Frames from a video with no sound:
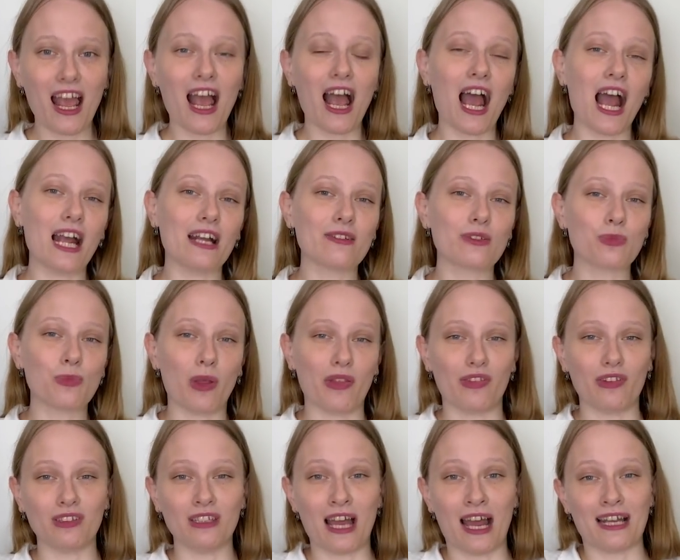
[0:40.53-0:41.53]
I have spent
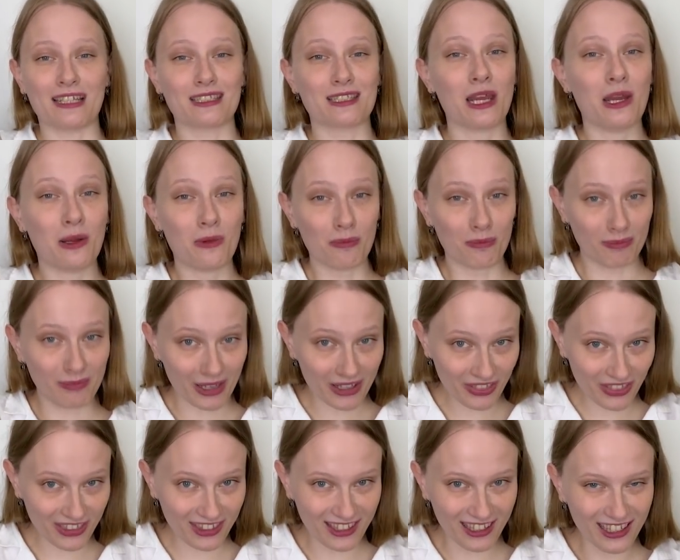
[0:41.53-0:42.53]
the last
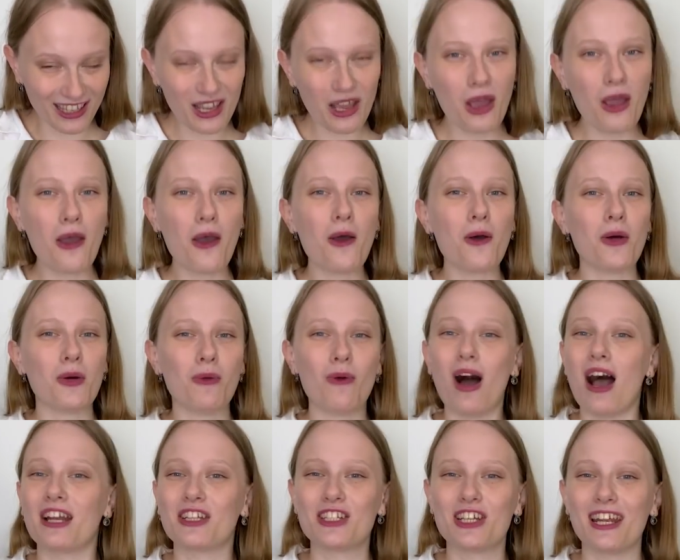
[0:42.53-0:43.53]
month
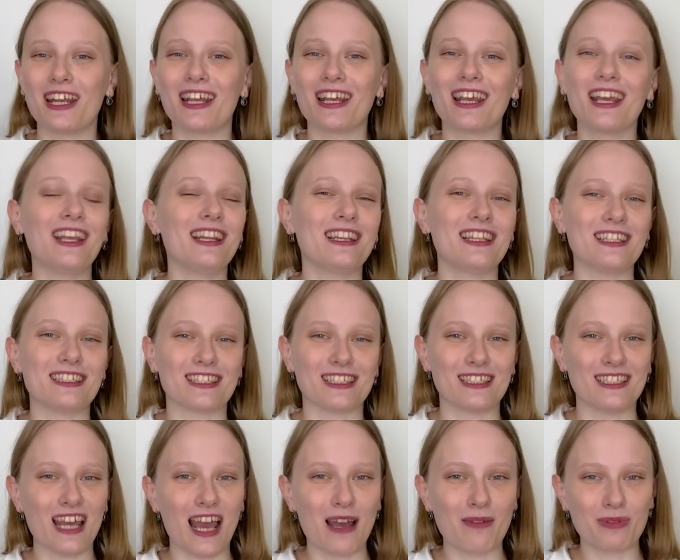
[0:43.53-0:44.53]
watching these
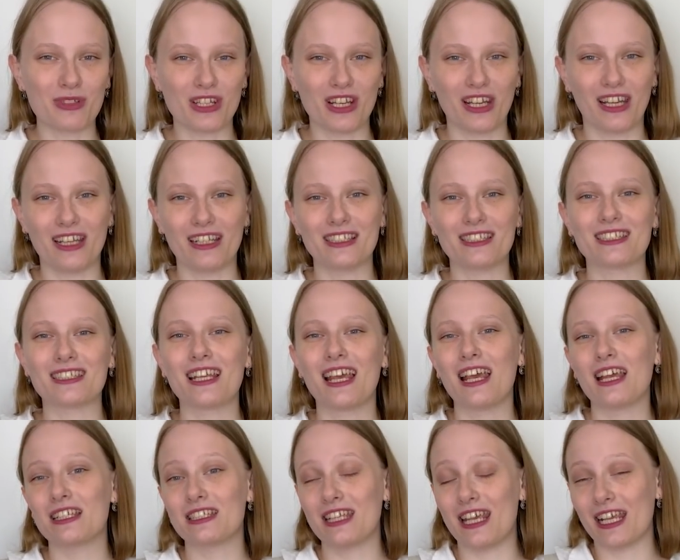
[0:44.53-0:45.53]
adaptations,
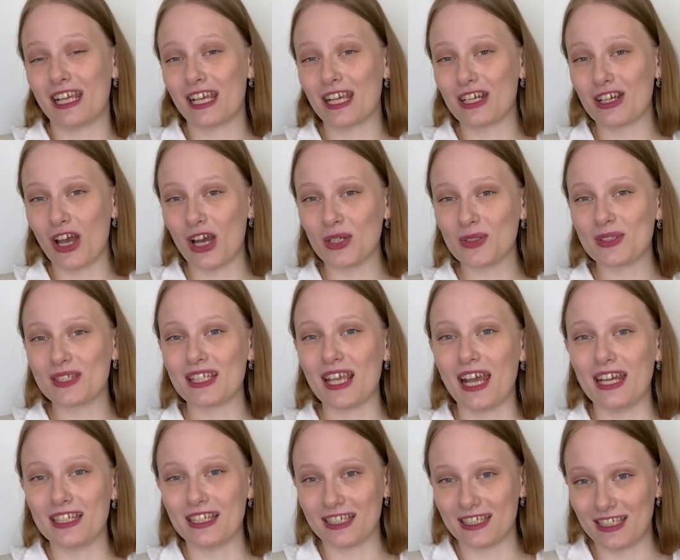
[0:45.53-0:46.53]
taking notes,
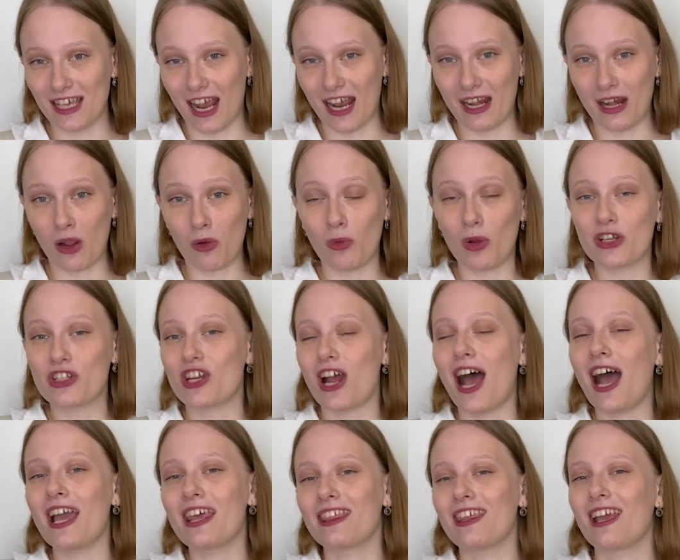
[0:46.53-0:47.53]
and deciding which
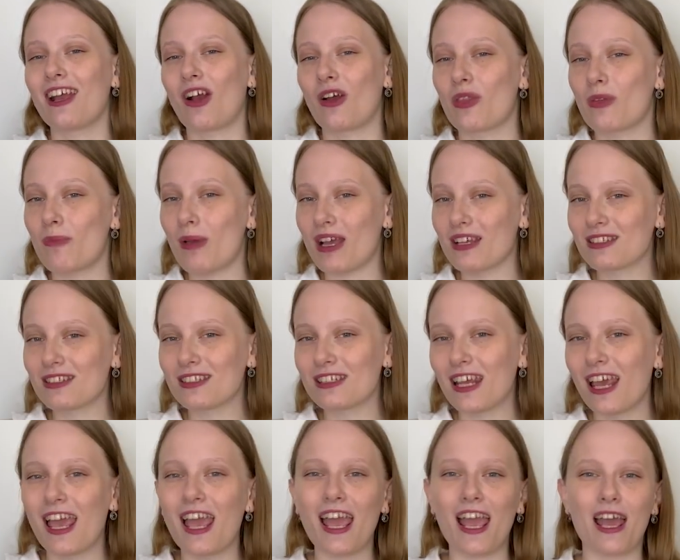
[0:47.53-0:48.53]
I think are the best
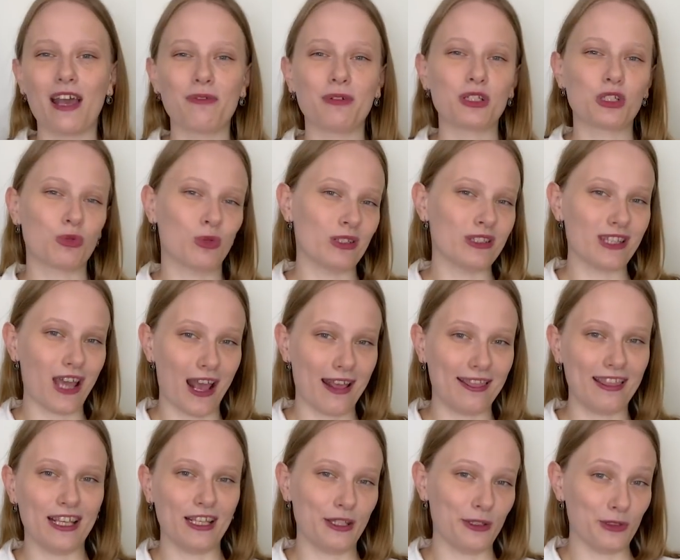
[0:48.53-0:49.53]
and which ones I
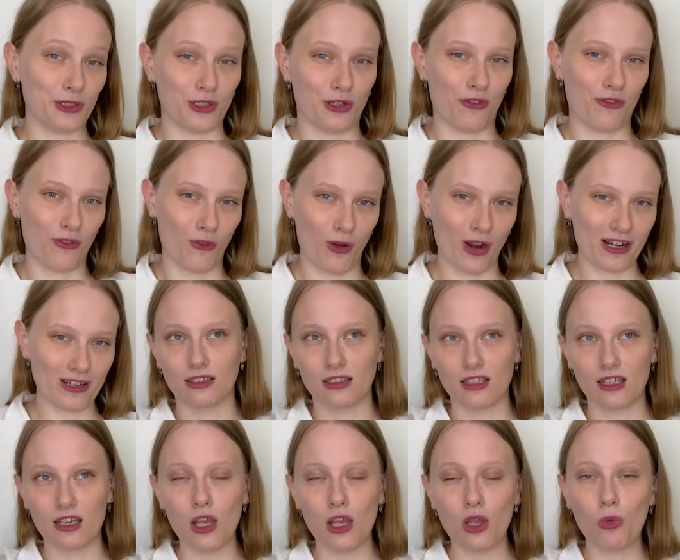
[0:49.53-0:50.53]
think you should avoid.
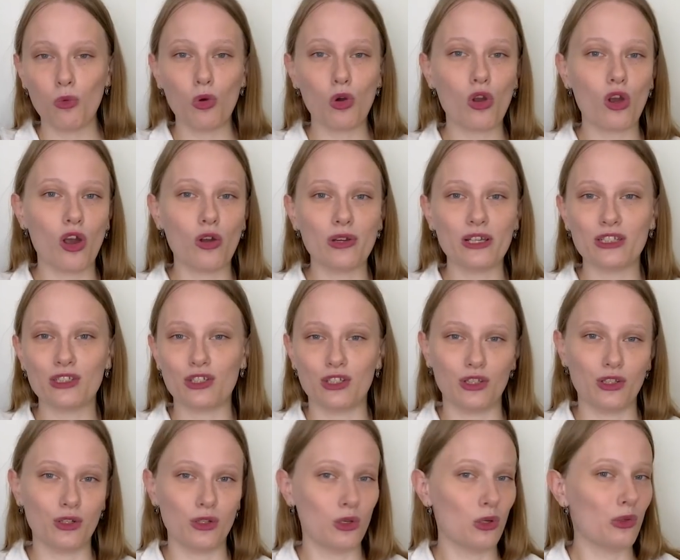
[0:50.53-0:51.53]
We'll go
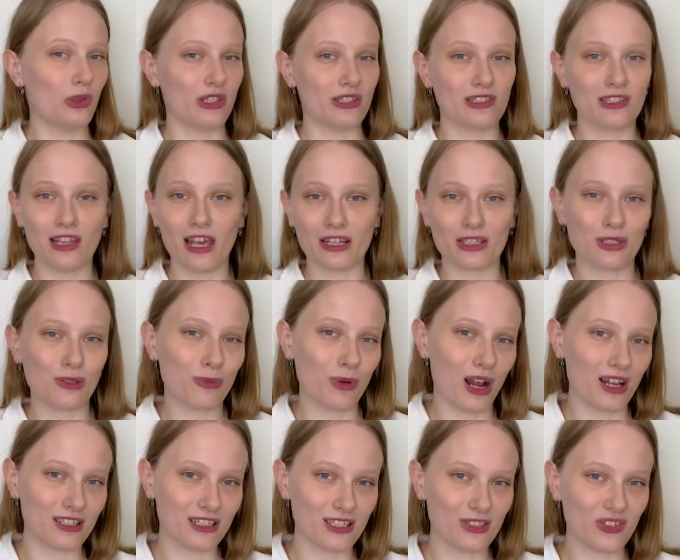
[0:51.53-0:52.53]
into the selection
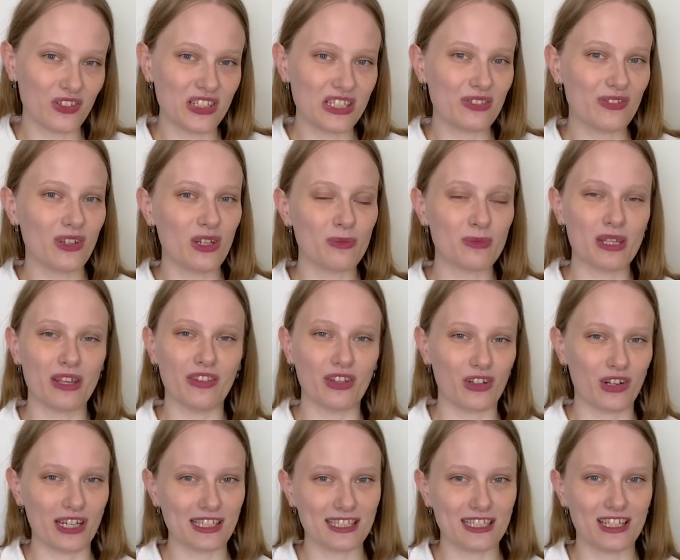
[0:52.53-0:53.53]
process for these films and the
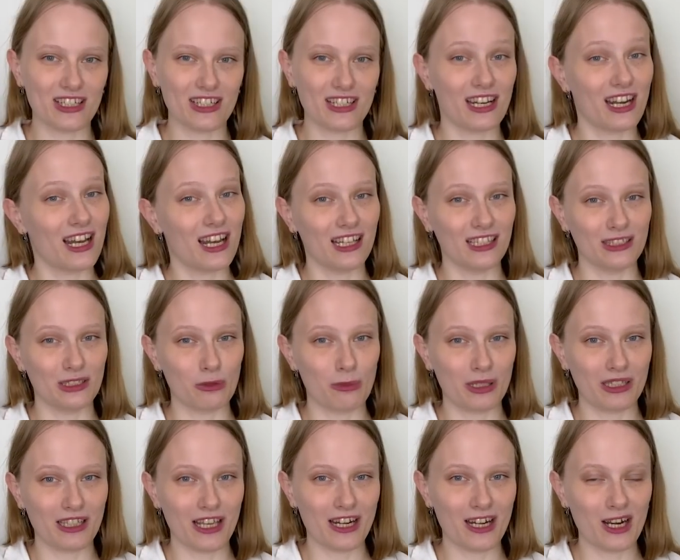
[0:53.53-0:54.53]
criteria a little
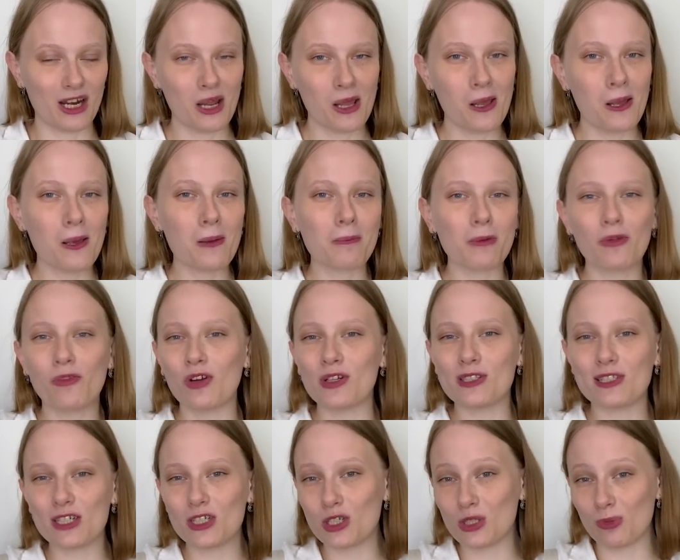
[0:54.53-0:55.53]
bit later, but
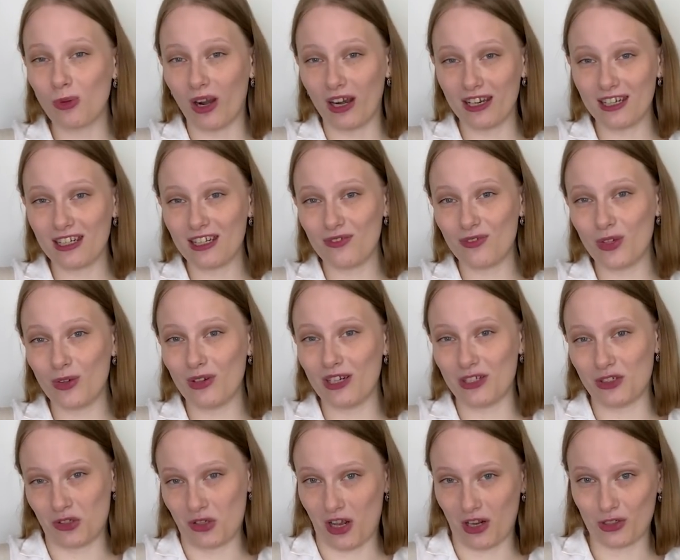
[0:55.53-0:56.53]
first I just wanted to give you an
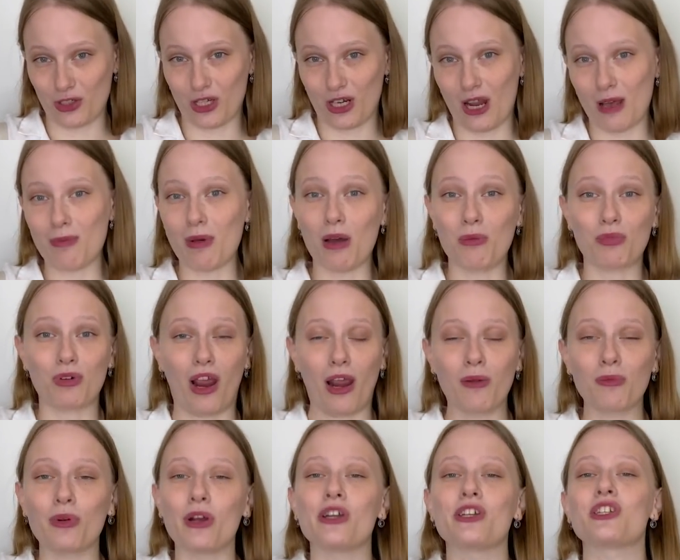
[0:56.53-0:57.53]
introduction about Pride
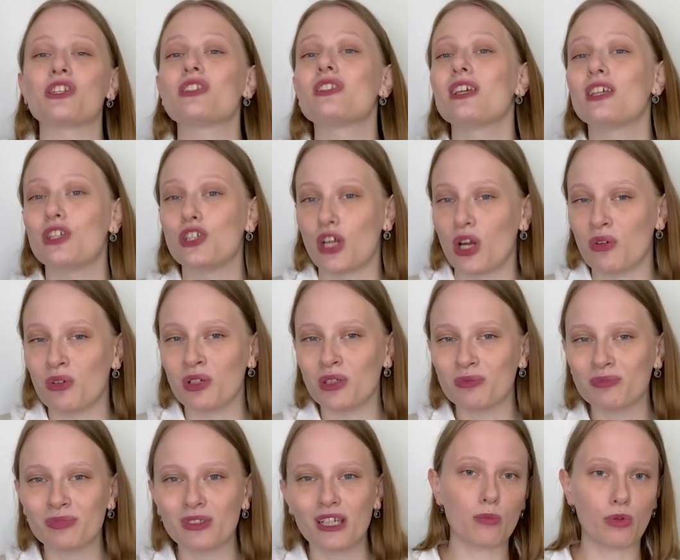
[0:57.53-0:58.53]
and Prejudice in general.
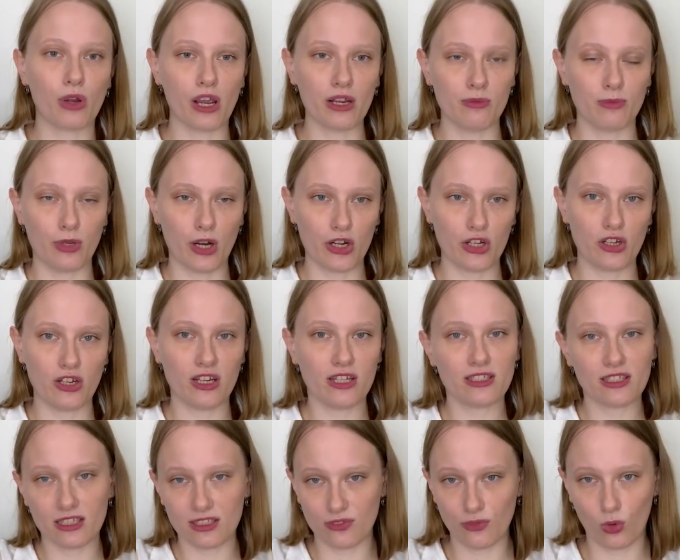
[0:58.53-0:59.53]
Pride and Prejudice
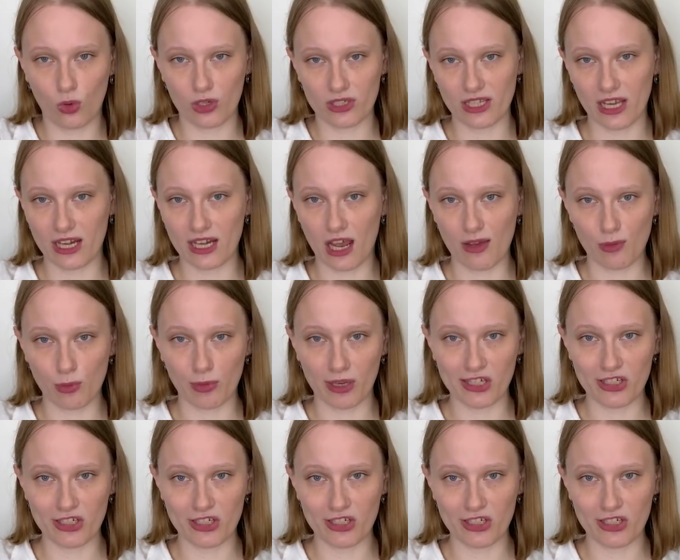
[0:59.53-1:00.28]
is, of course, a novel by